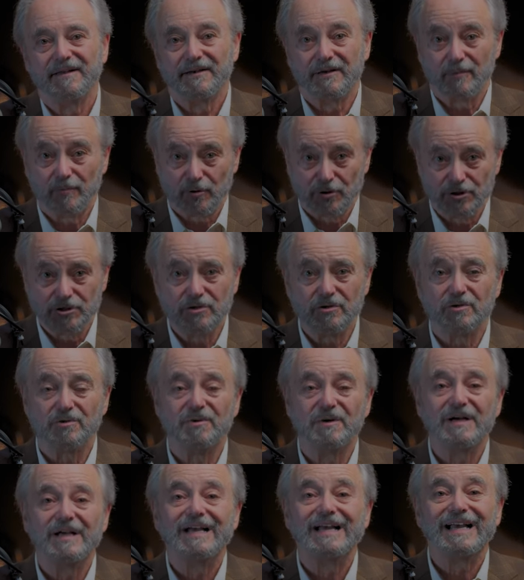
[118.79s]
Number
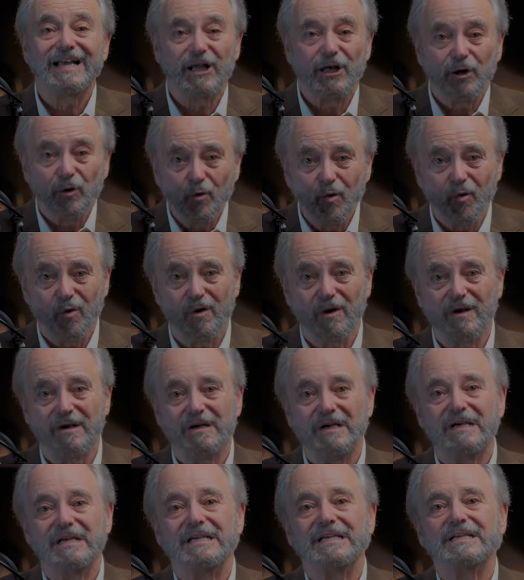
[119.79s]
two, Elul
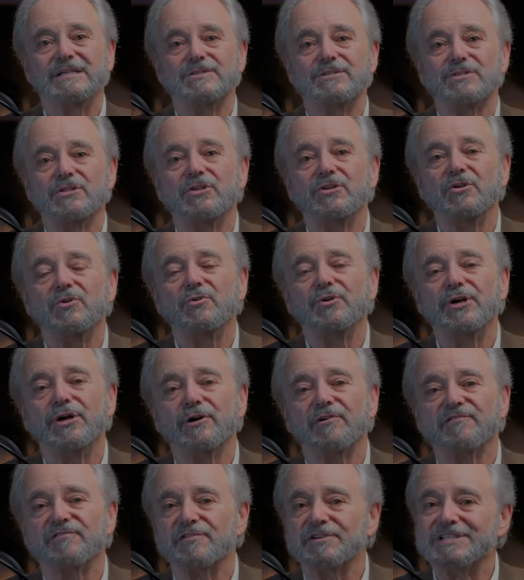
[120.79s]
is the new
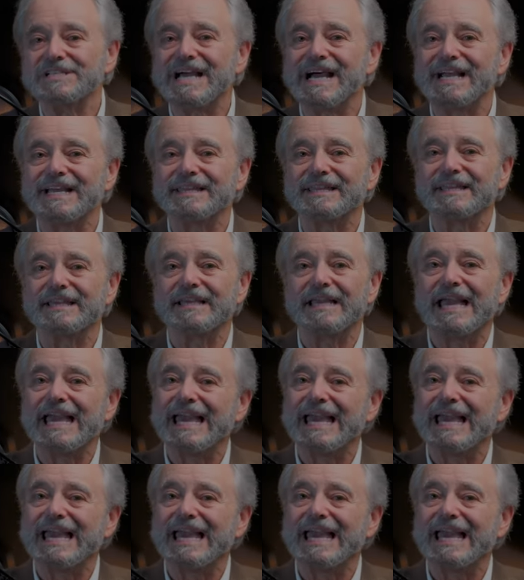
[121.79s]
year for tithing